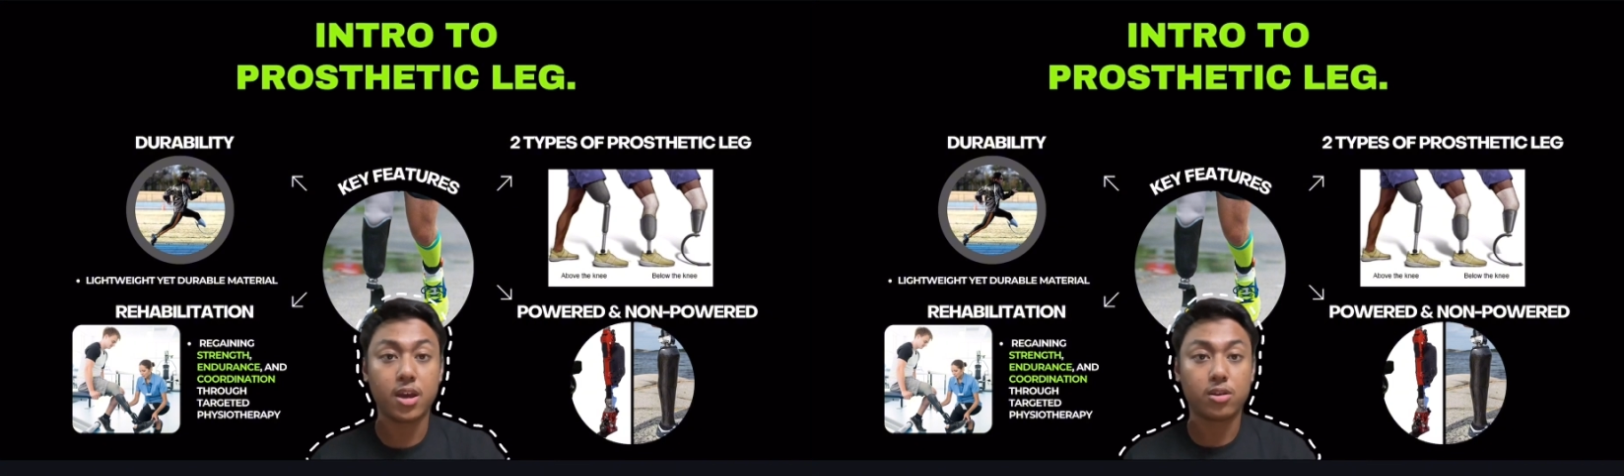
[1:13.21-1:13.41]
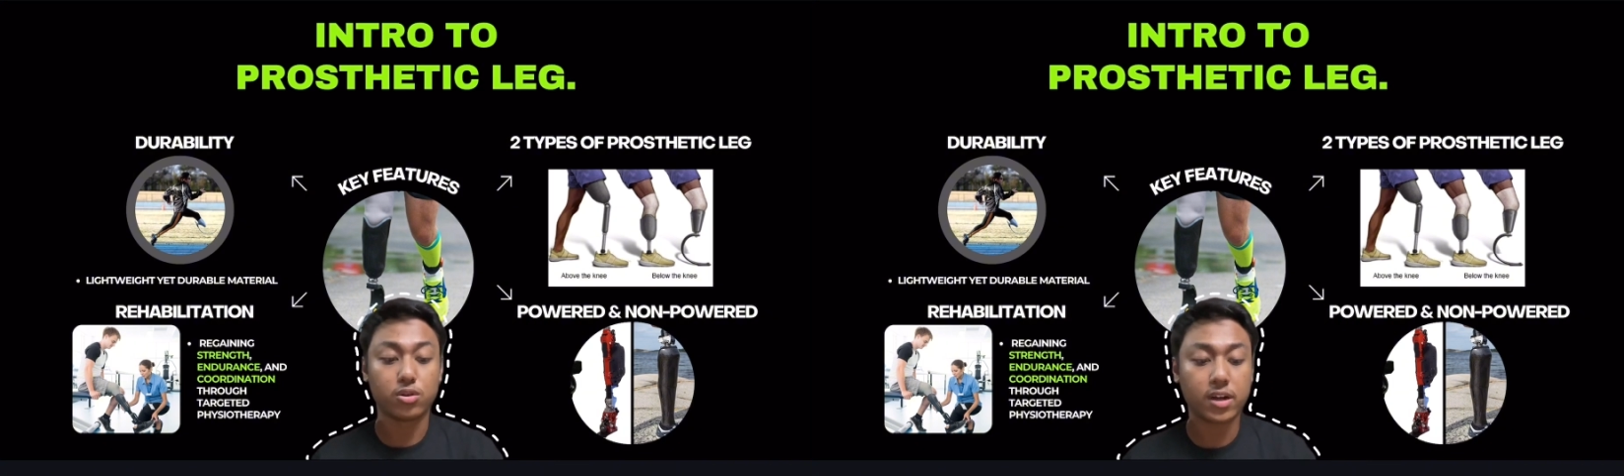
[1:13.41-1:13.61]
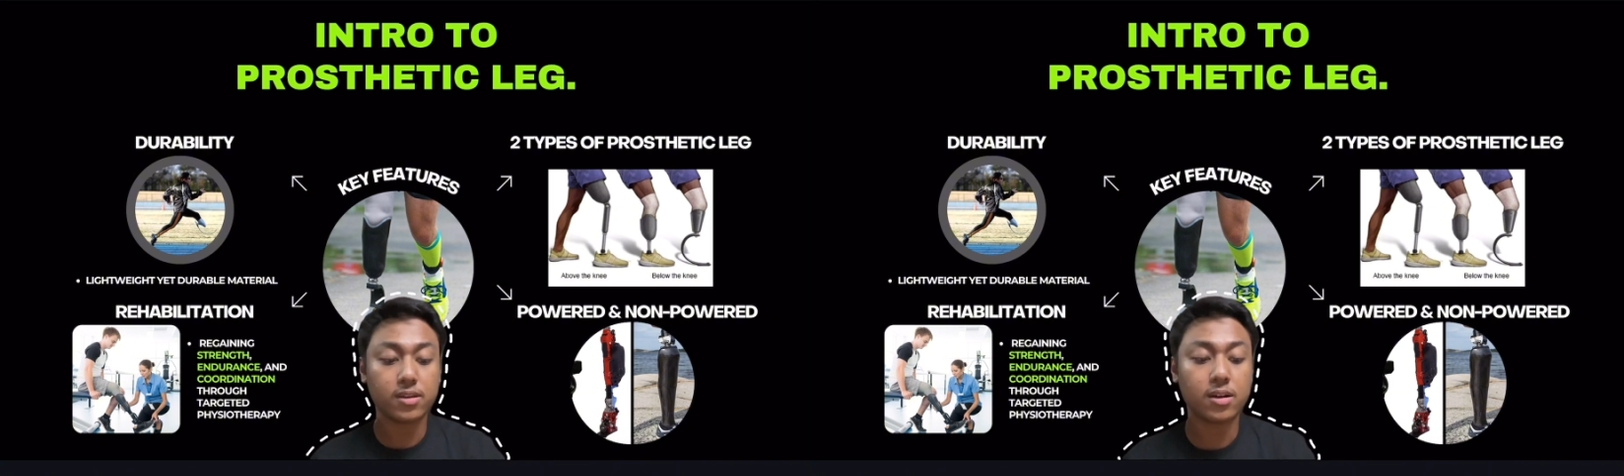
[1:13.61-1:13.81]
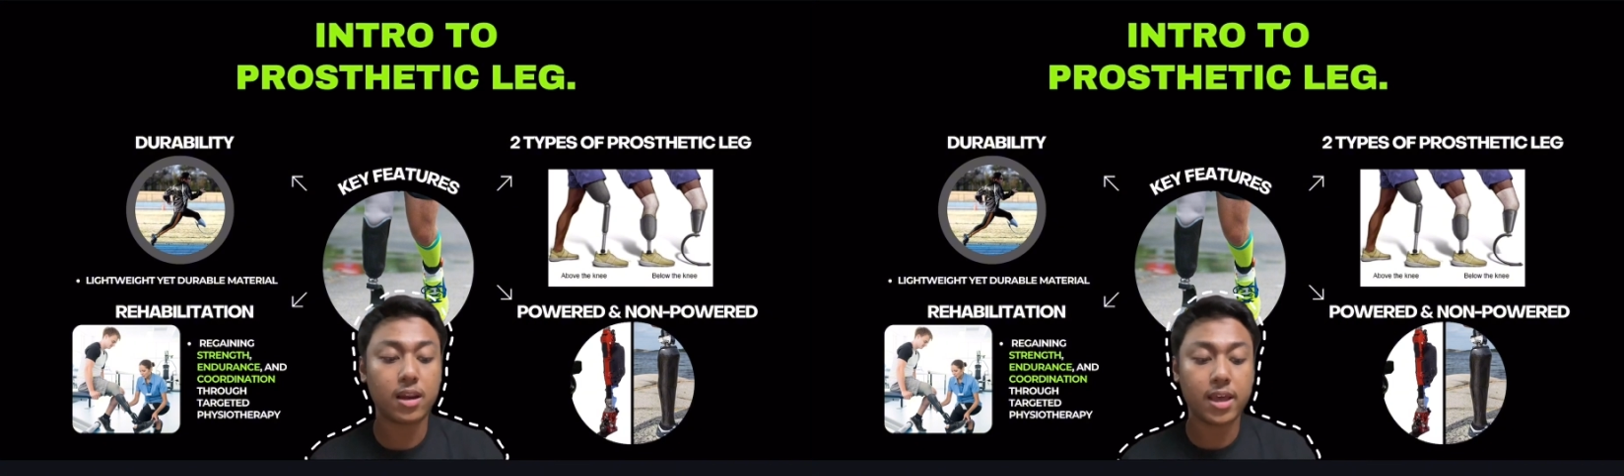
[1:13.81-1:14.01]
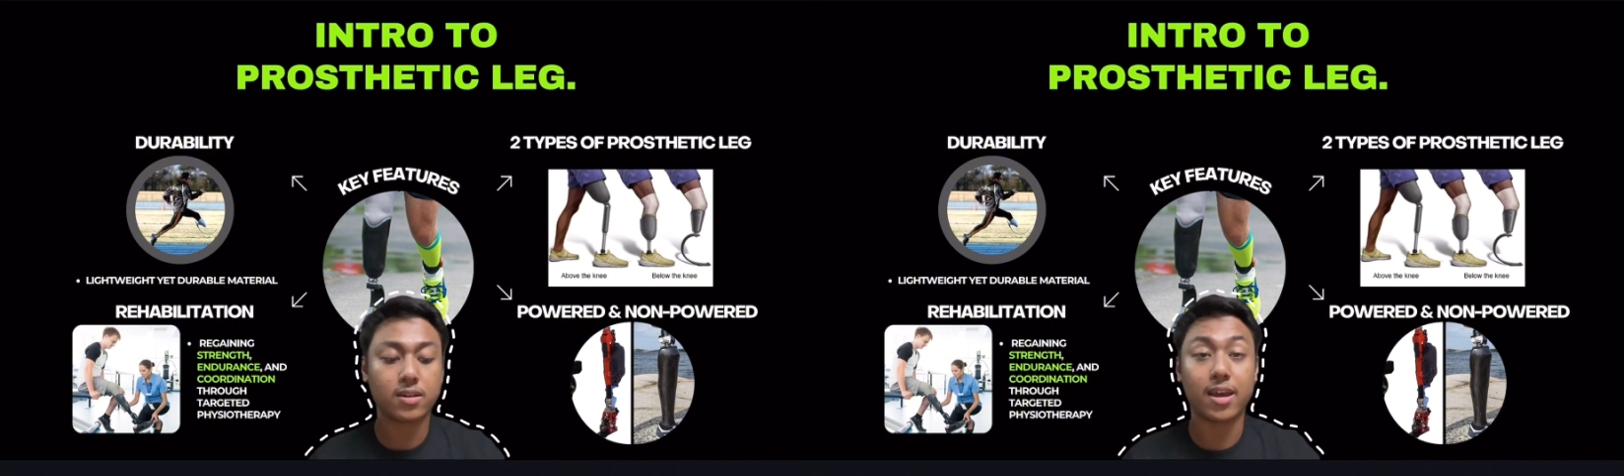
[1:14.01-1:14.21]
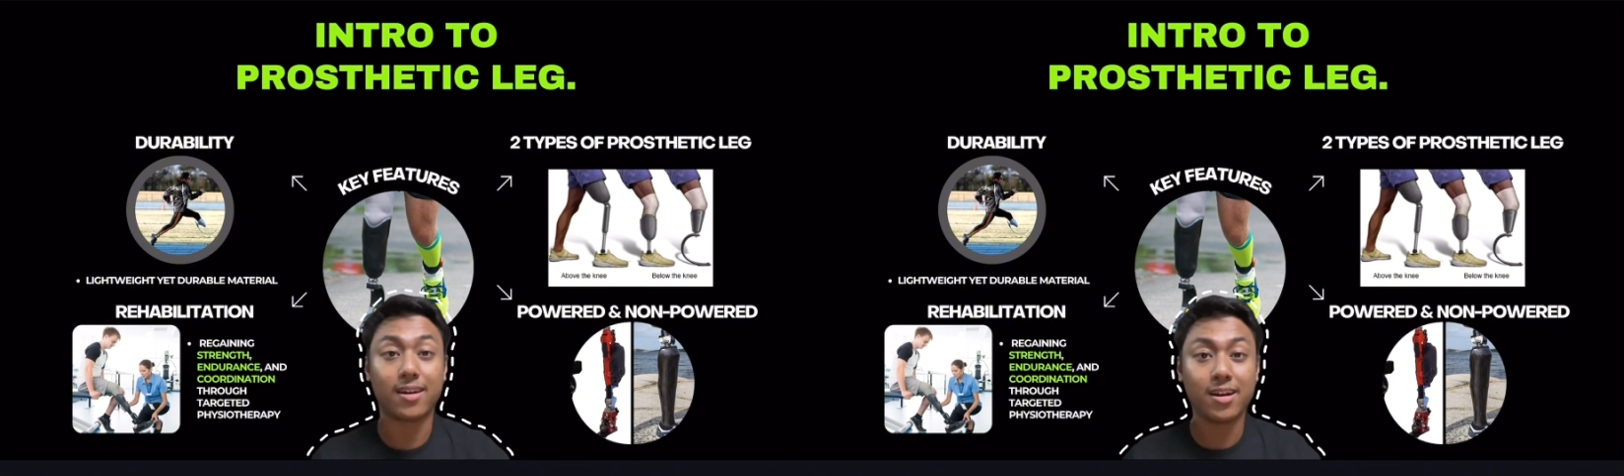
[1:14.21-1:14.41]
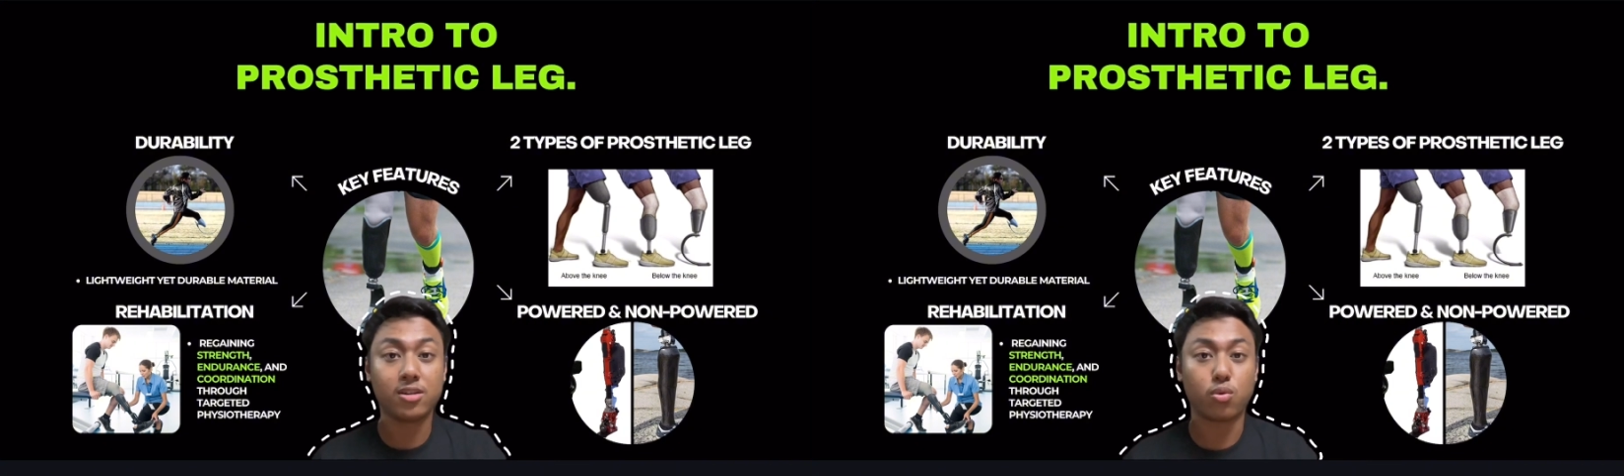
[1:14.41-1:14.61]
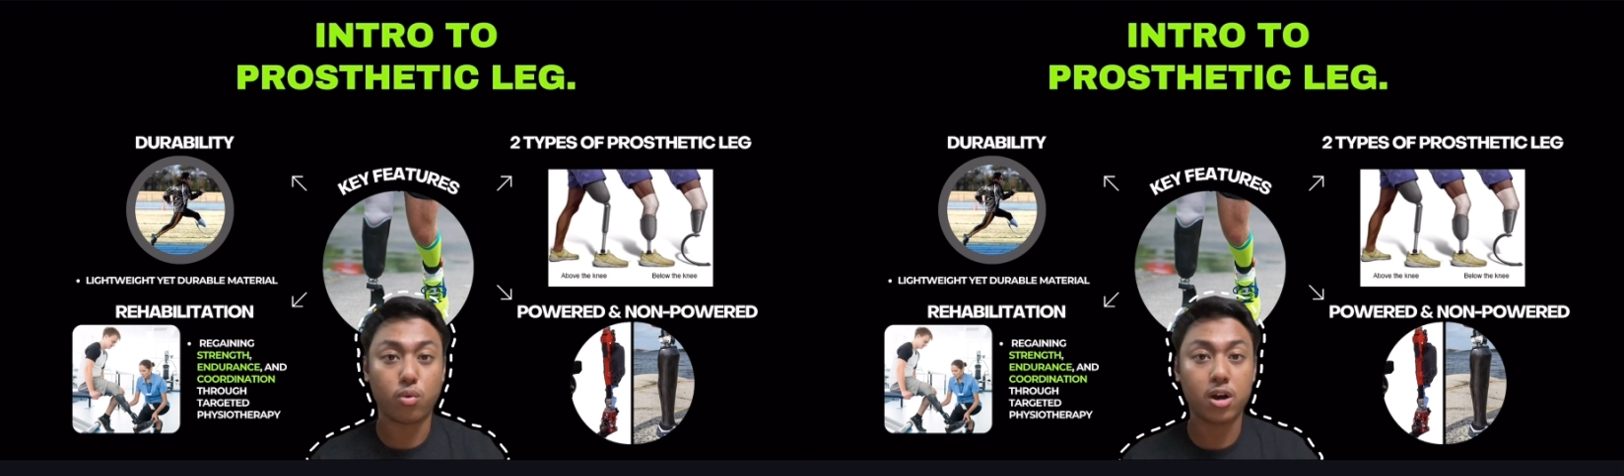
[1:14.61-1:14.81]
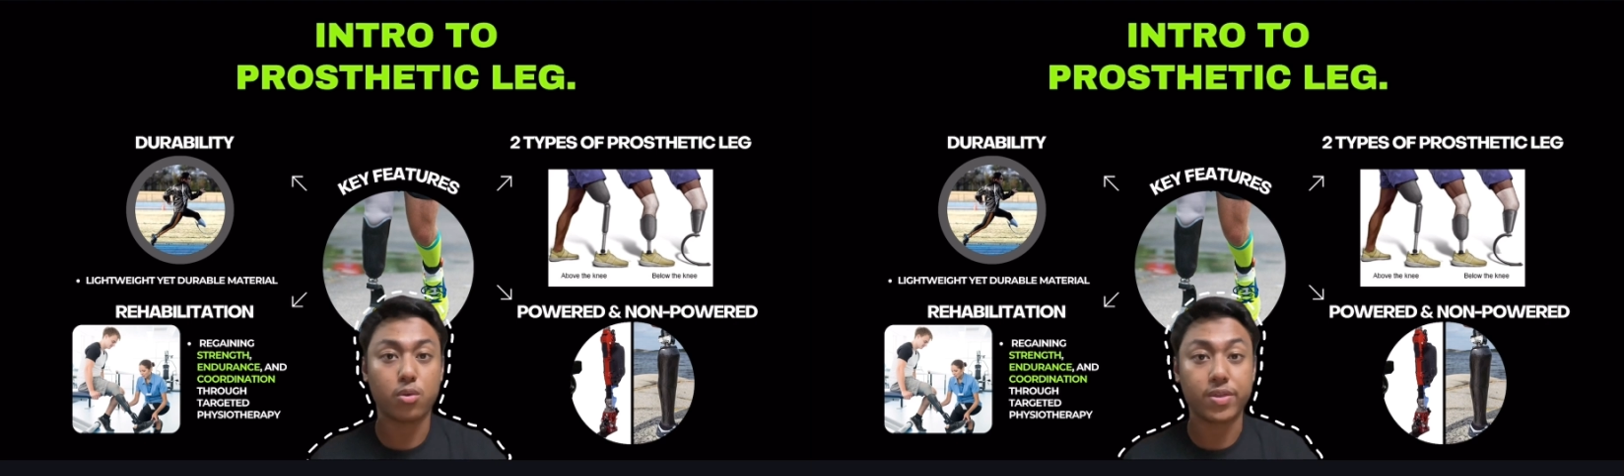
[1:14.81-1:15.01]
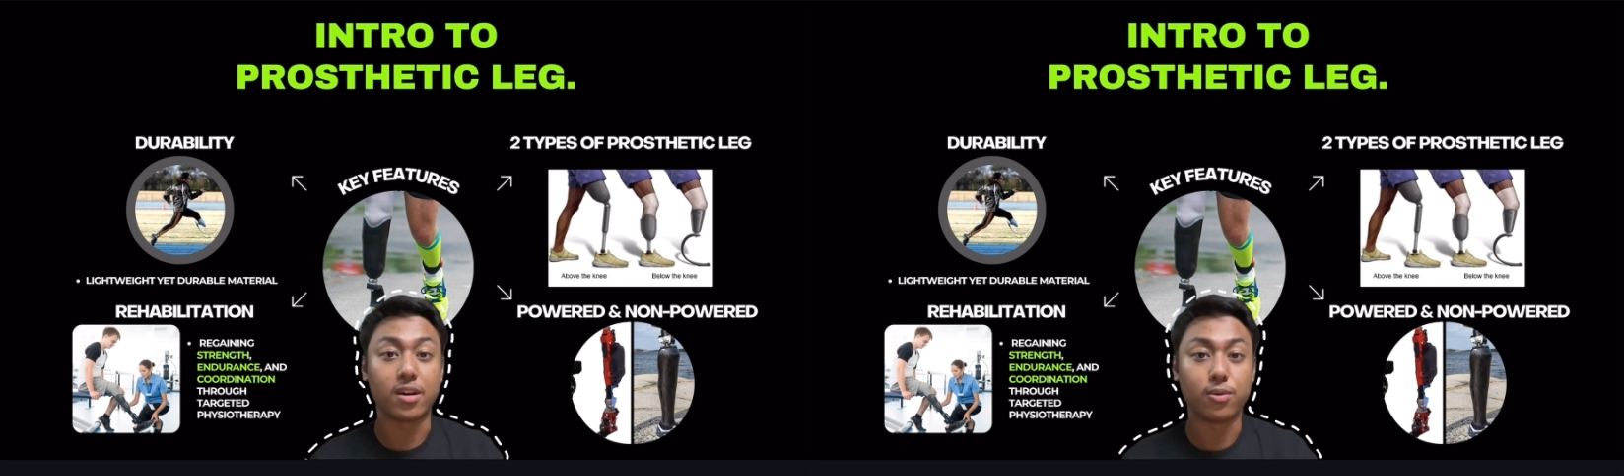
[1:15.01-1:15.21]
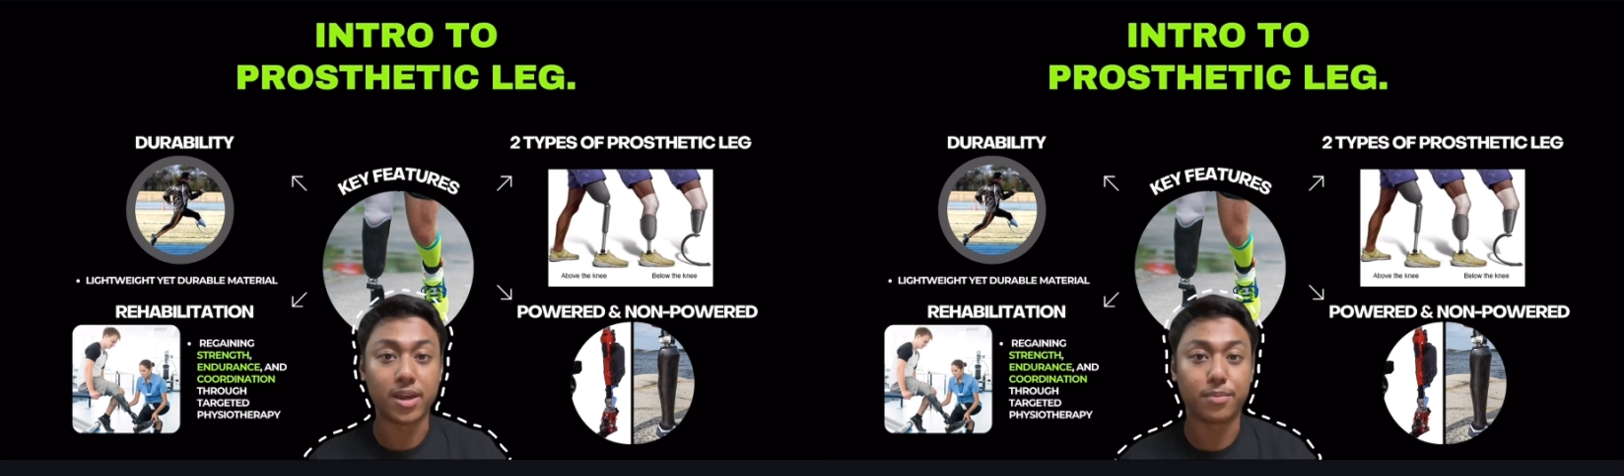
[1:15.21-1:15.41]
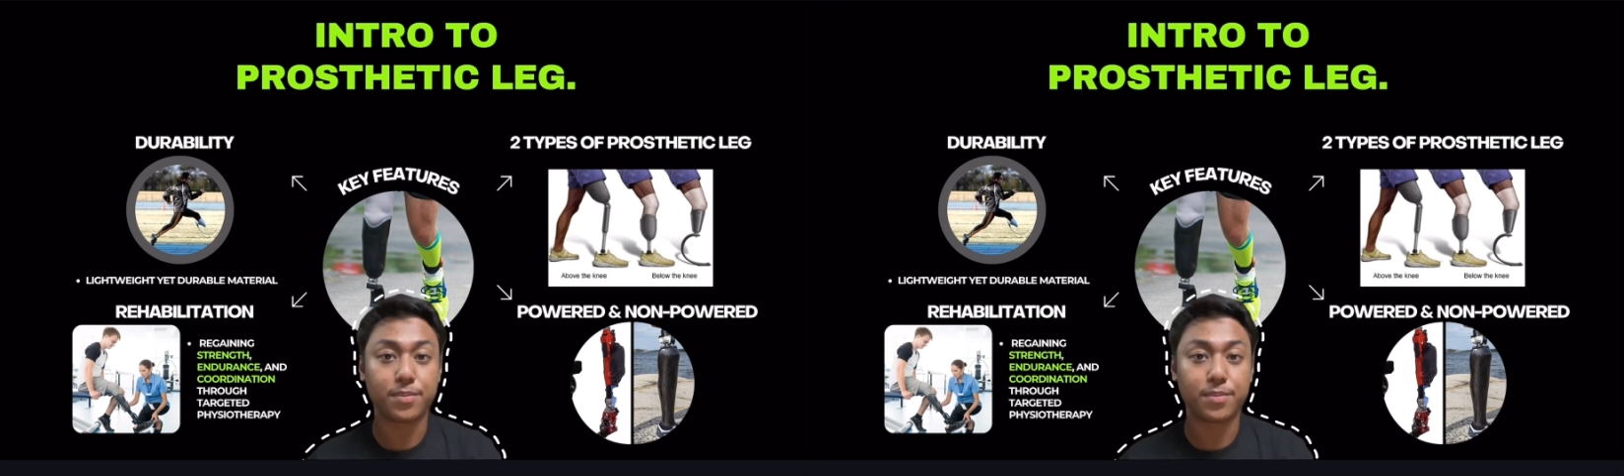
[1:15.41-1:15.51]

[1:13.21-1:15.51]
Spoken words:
to strengthen the legs and learn to walk with the new limb,